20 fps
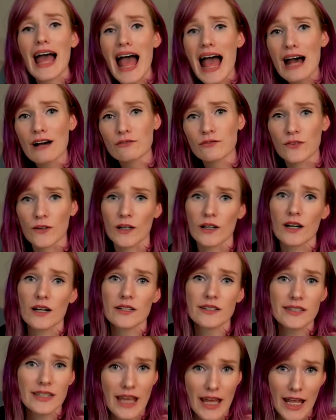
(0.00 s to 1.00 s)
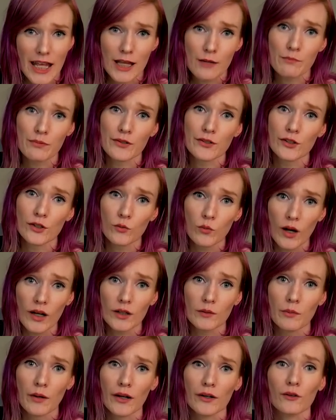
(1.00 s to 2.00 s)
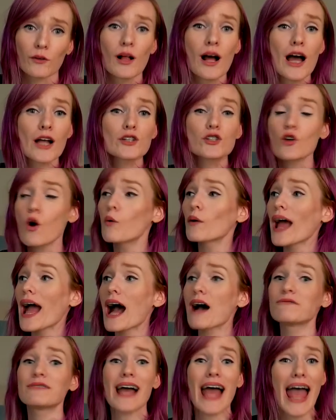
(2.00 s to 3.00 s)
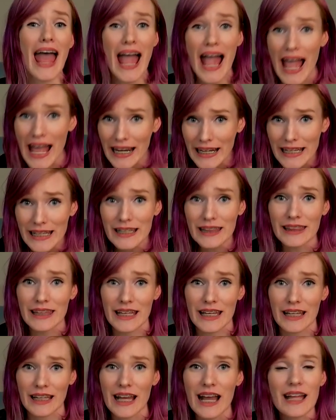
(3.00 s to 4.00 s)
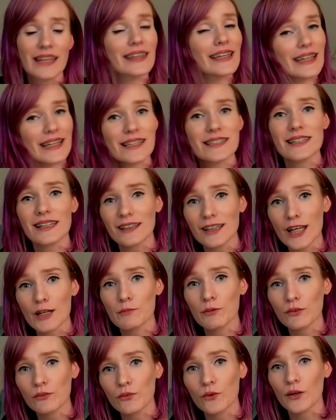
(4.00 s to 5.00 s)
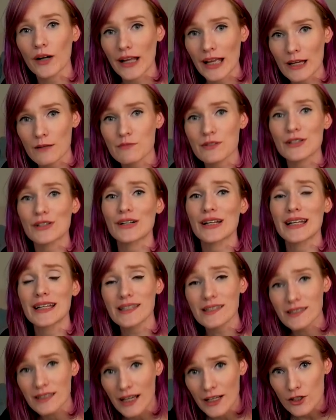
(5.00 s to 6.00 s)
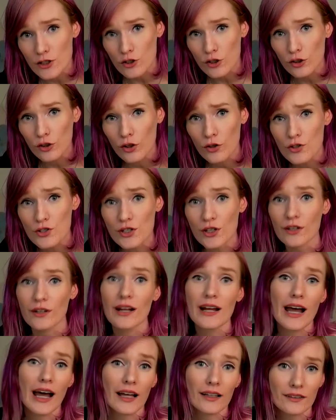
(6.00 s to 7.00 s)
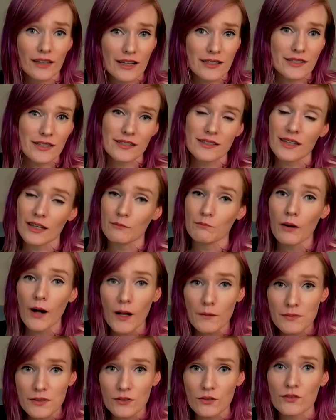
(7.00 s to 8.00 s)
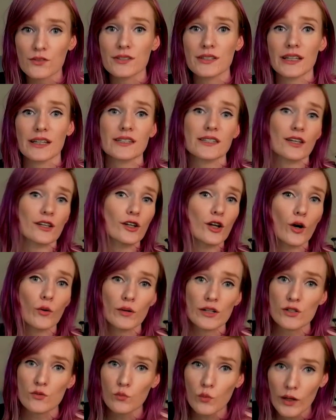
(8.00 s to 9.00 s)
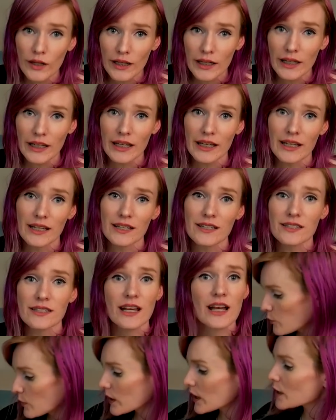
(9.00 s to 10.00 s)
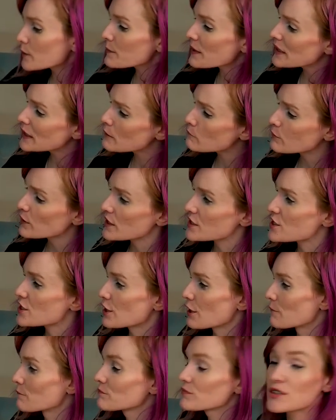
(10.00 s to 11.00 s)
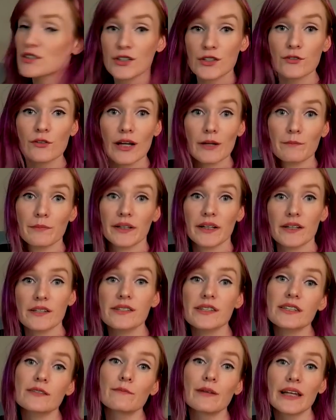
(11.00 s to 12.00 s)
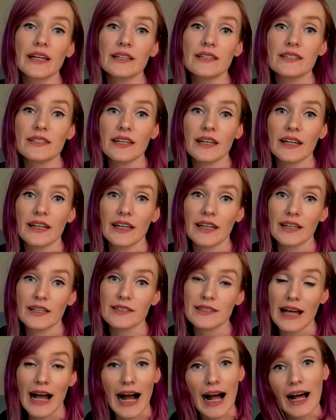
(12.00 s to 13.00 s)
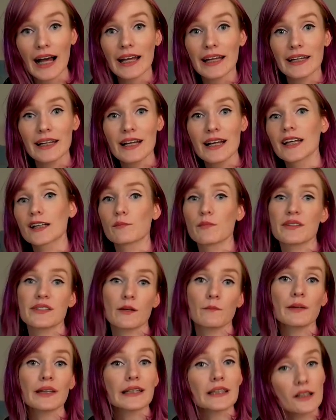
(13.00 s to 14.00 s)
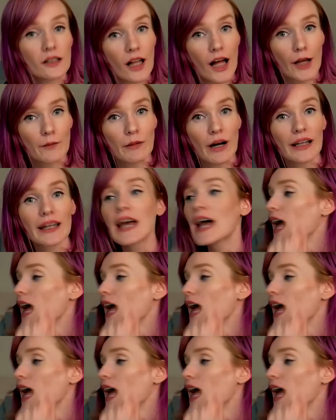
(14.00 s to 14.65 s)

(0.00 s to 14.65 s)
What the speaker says: ever tape your water bottle. Don't have anything that isn't labeled for a hamster inside your enclosure, unless it's like popsicle sticks so you know which wood it is. We got a bendy bridge here. This is great because this means that it is a hide, it could be something to climb on,